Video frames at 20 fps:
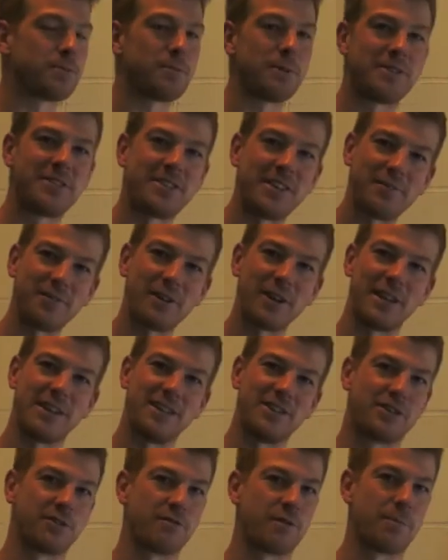
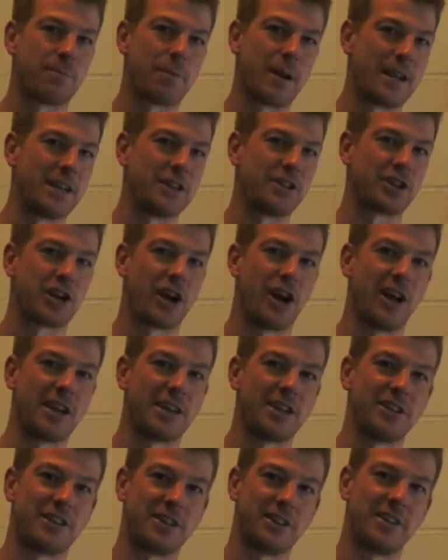specifically to replenish
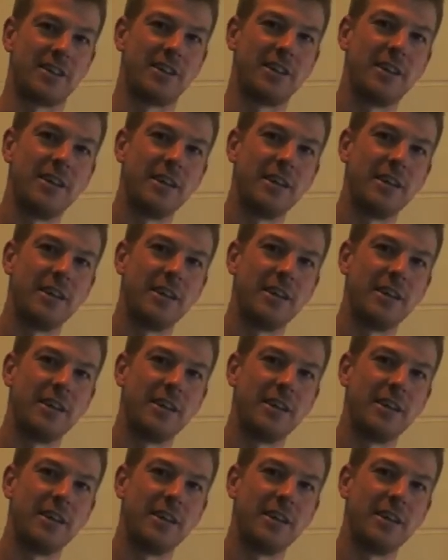glycogen.